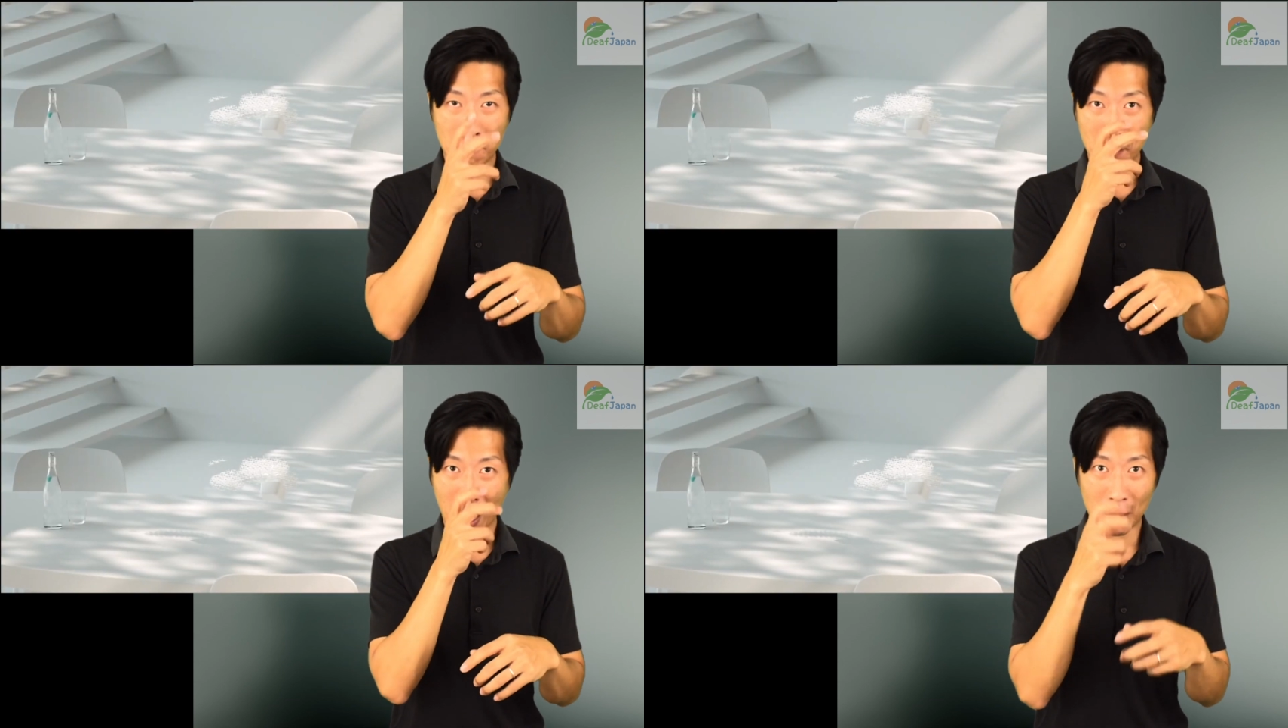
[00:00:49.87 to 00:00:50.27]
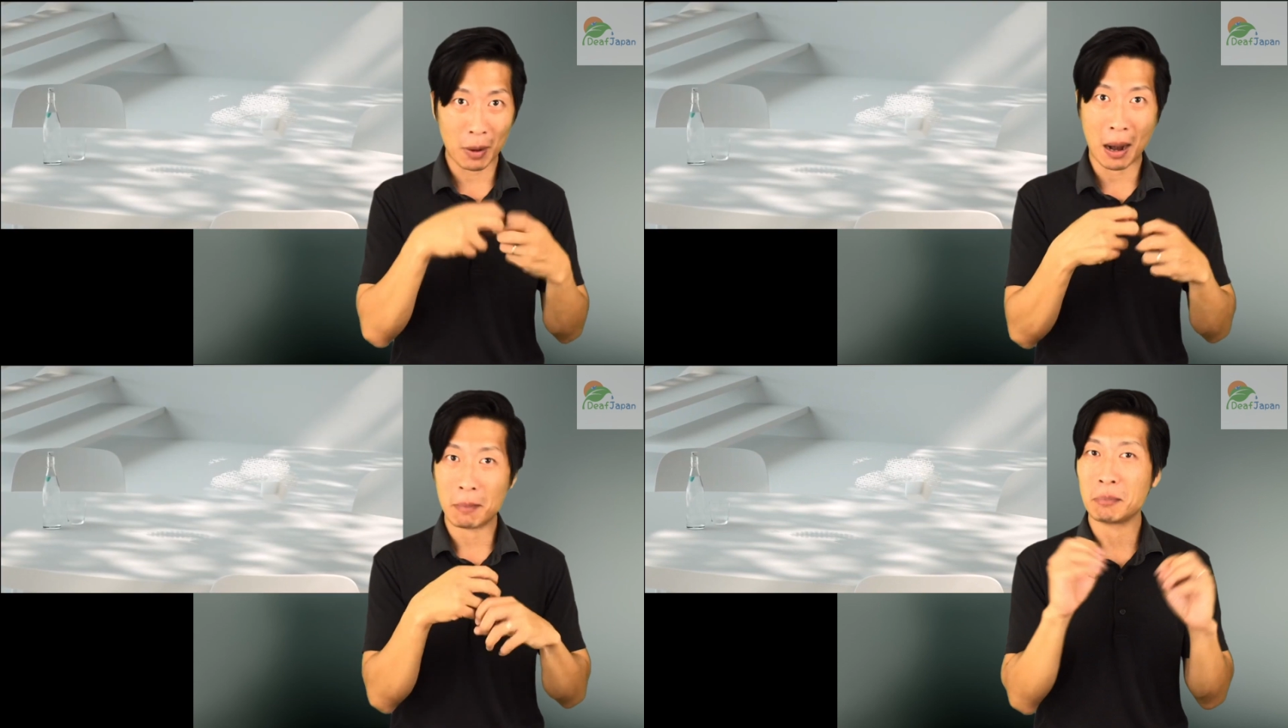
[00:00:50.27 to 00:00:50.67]
thus
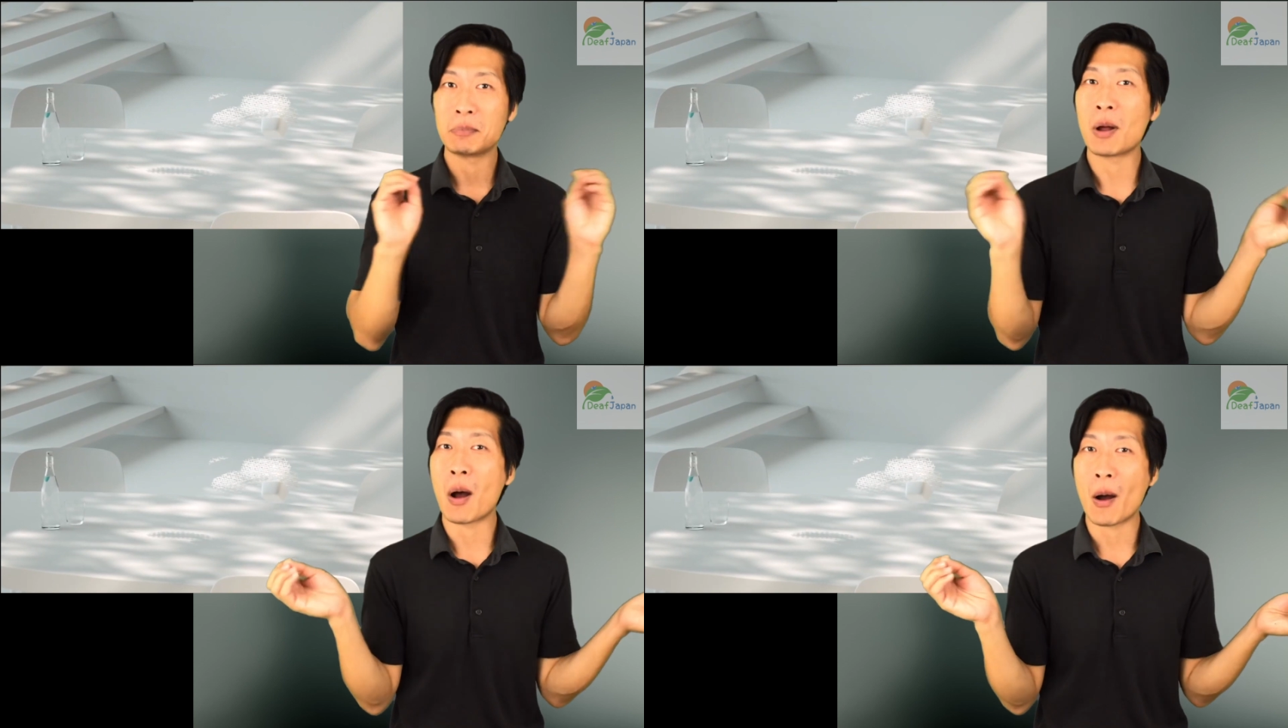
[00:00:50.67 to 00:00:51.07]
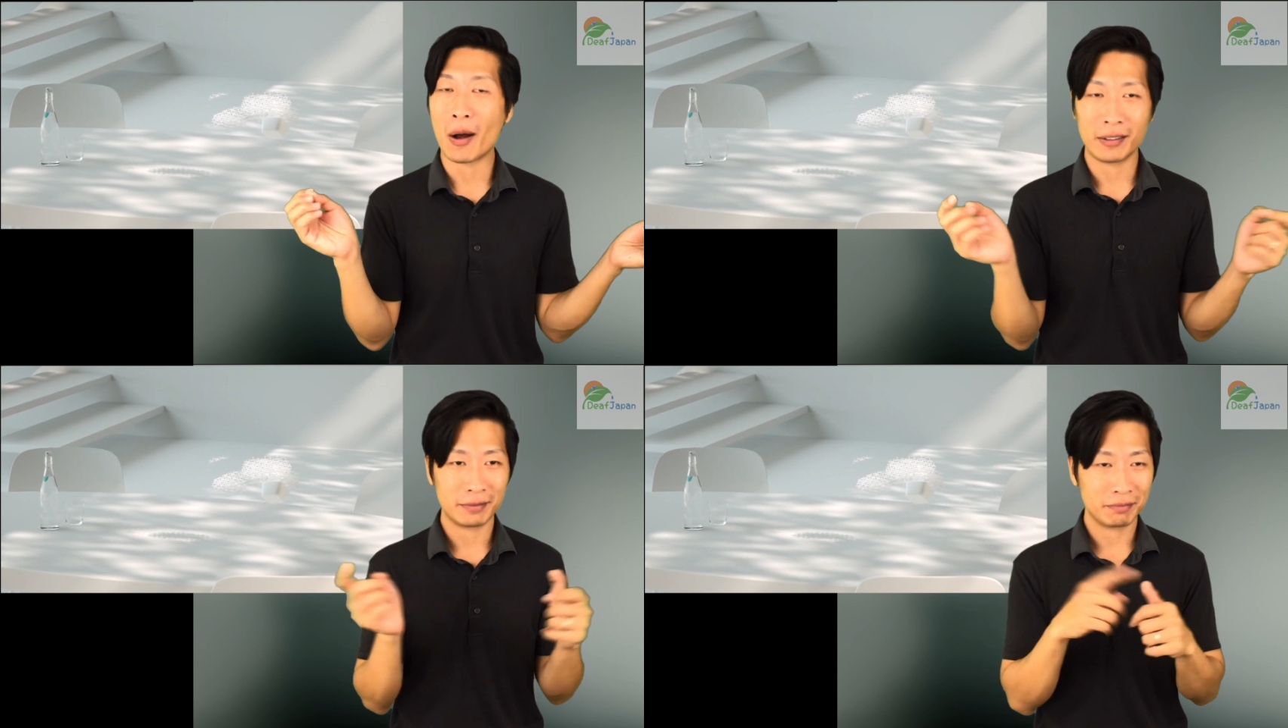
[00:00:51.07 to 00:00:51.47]
eliminating
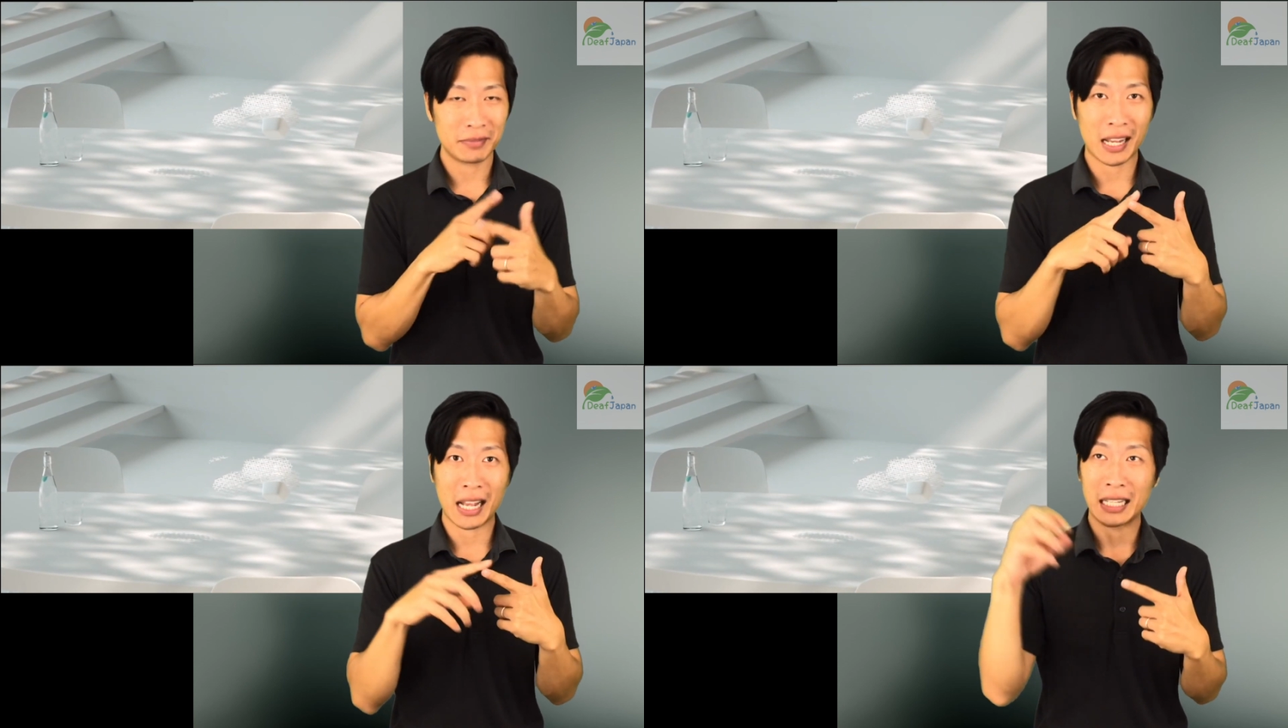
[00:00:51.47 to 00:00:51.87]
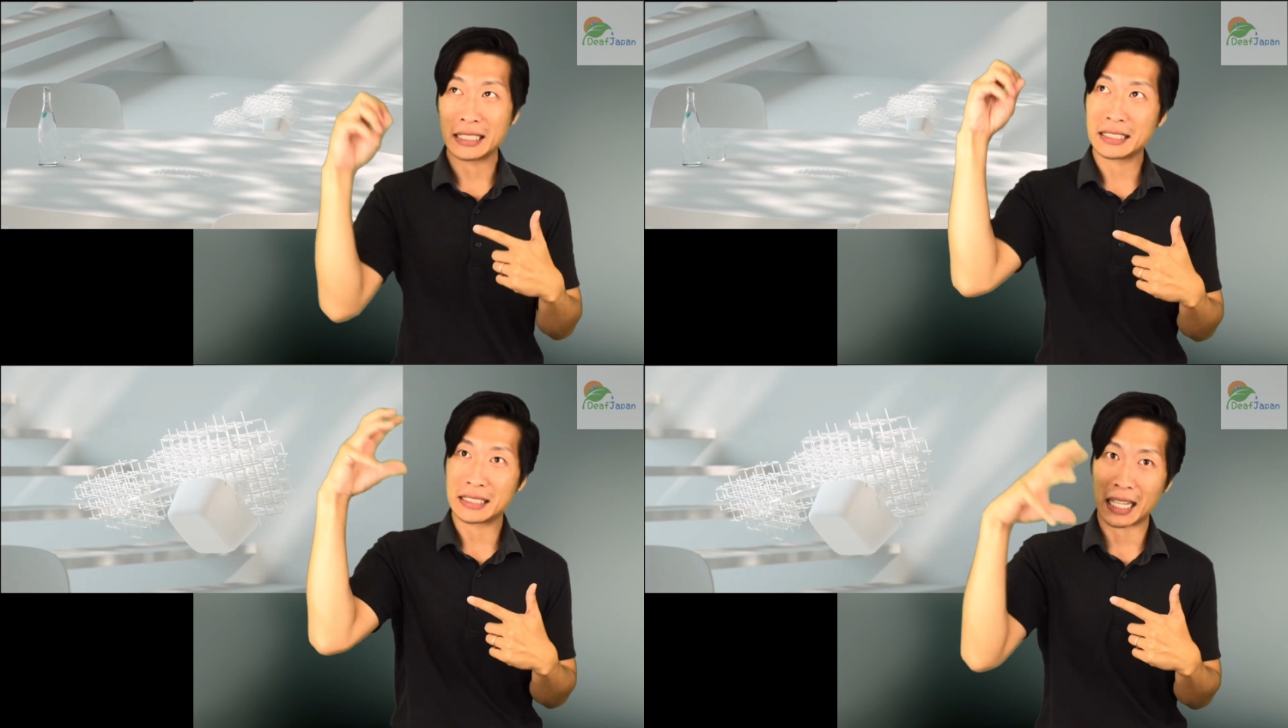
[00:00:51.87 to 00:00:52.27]
a
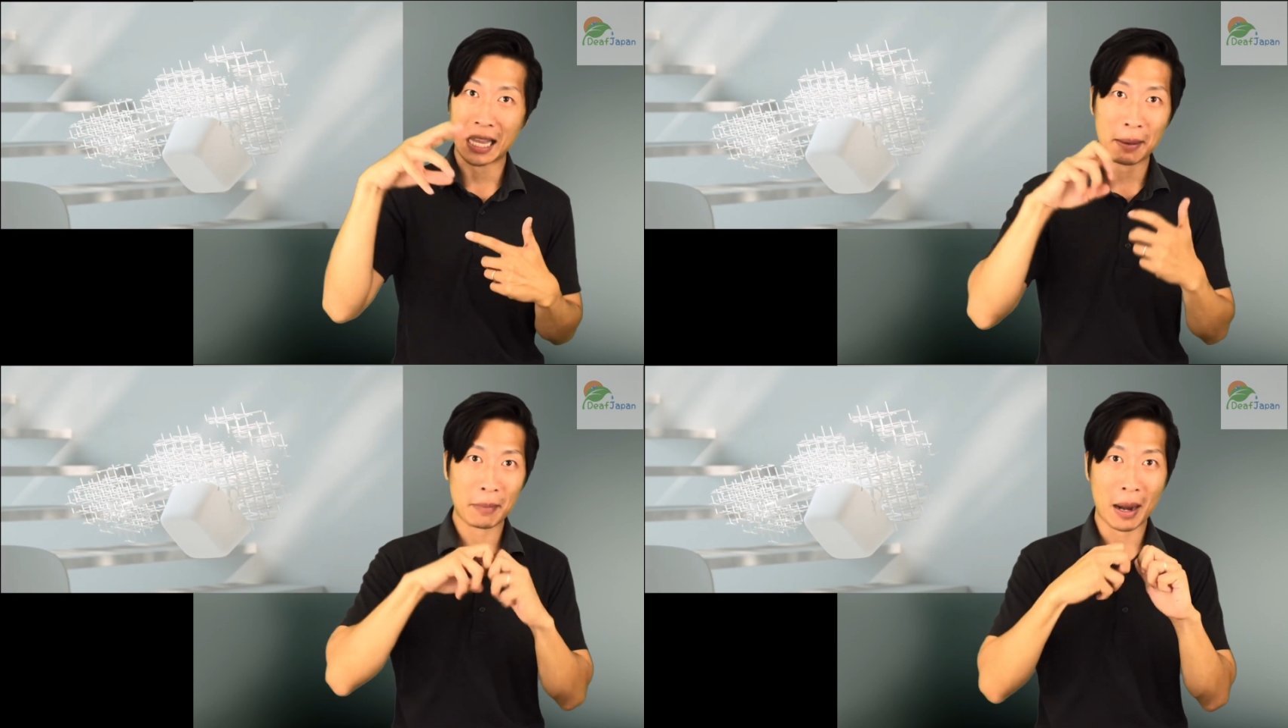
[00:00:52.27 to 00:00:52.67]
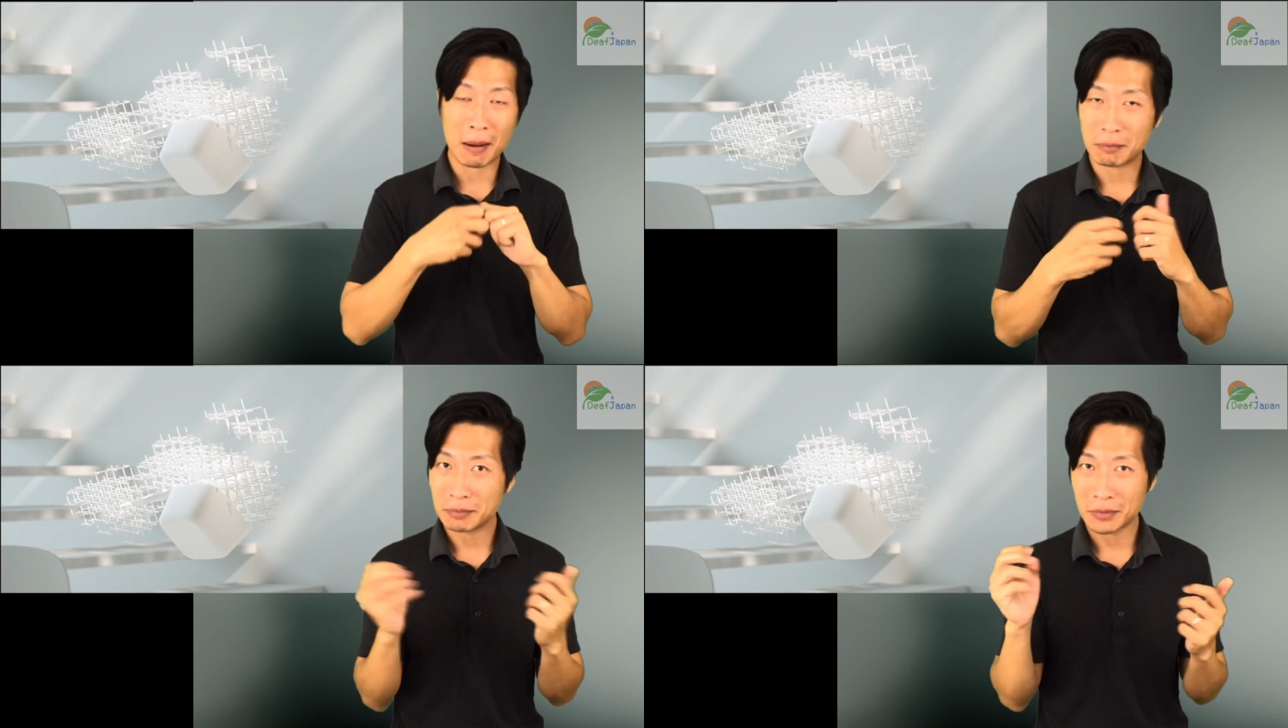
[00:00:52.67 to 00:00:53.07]
multitude of
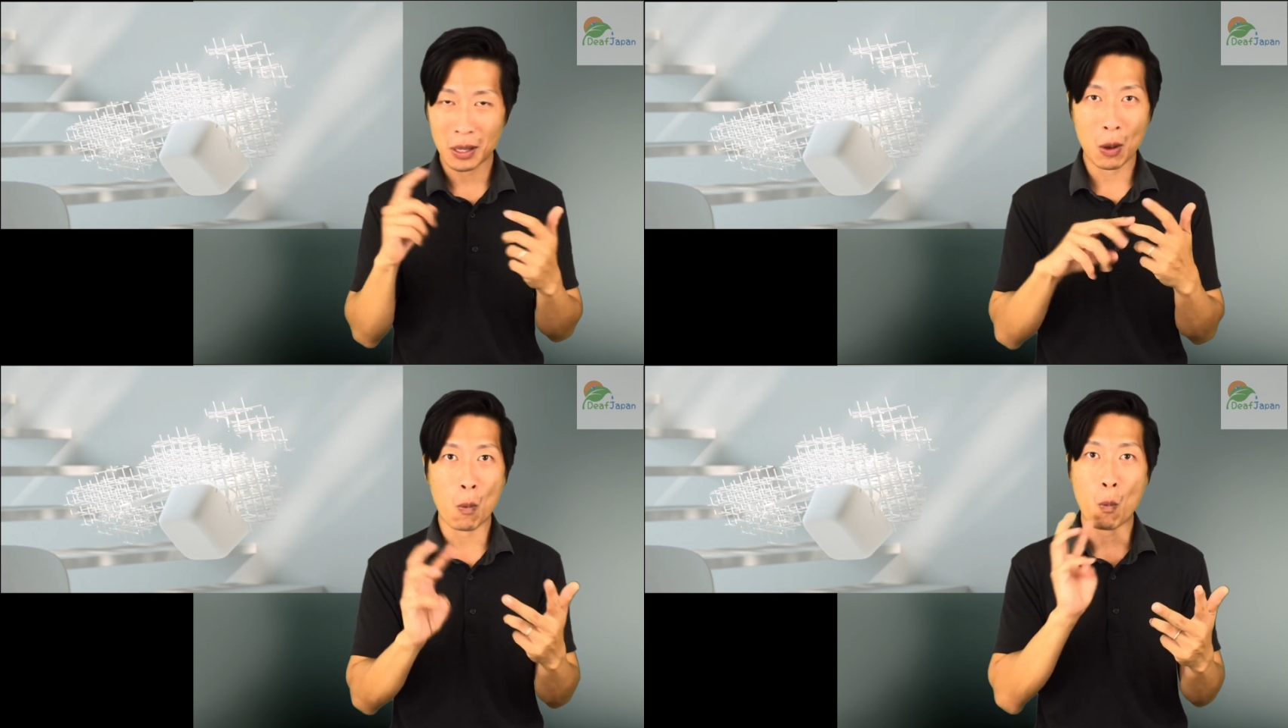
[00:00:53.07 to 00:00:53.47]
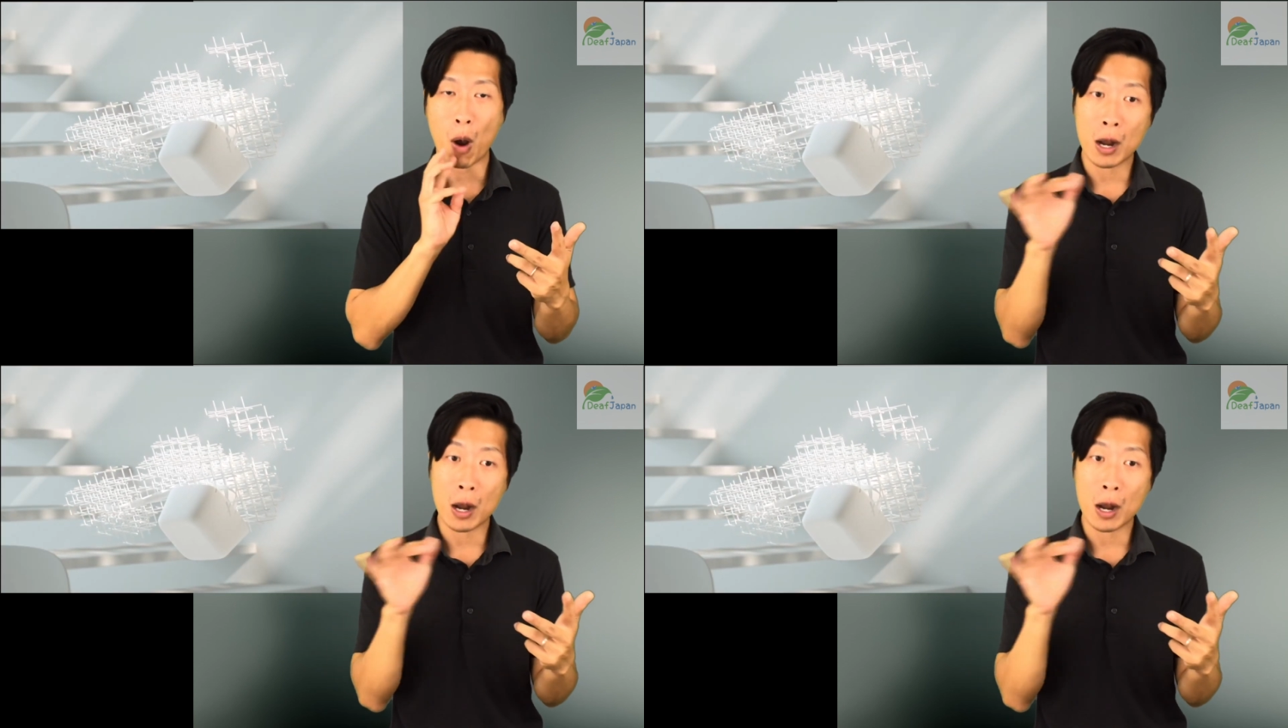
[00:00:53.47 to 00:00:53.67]
tricky factors